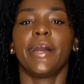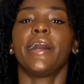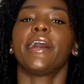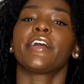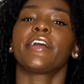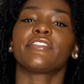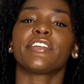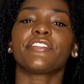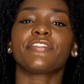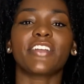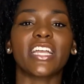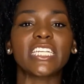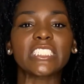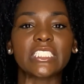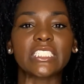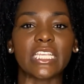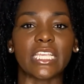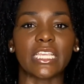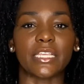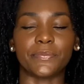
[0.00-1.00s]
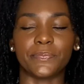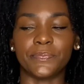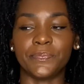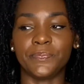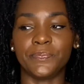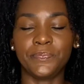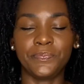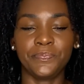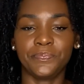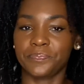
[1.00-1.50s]
refreshing.
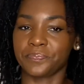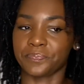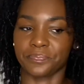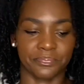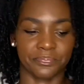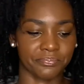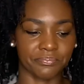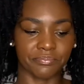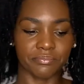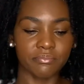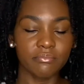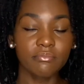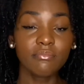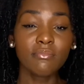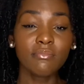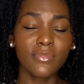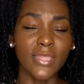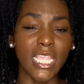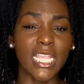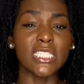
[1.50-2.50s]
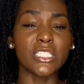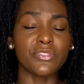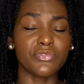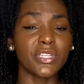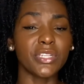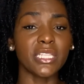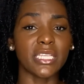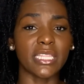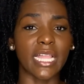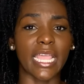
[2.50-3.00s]
It's
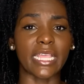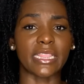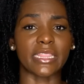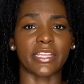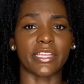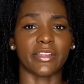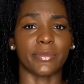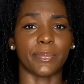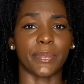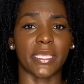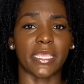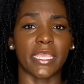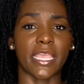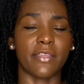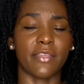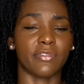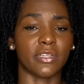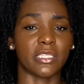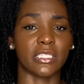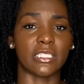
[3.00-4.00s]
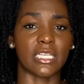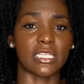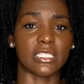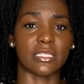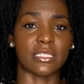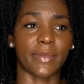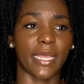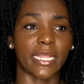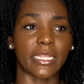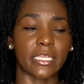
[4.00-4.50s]
really like therapy. It really does
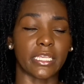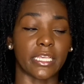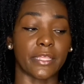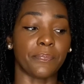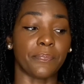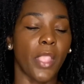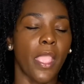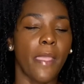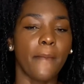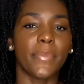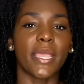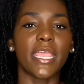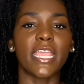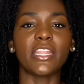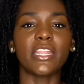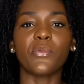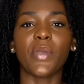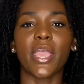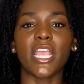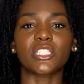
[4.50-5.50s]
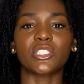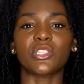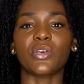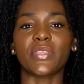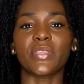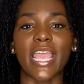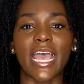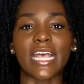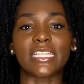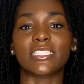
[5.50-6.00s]
the body good. But anyway, so
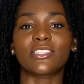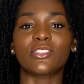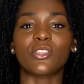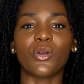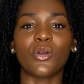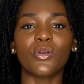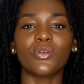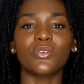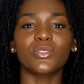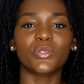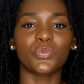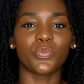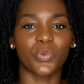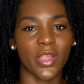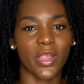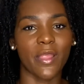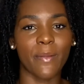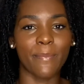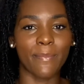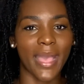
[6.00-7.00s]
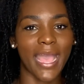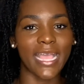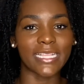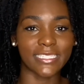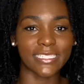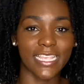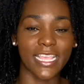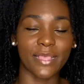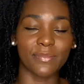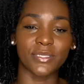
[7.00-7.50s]
yes, those were my
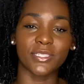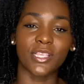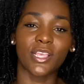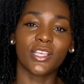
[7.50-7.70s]
tips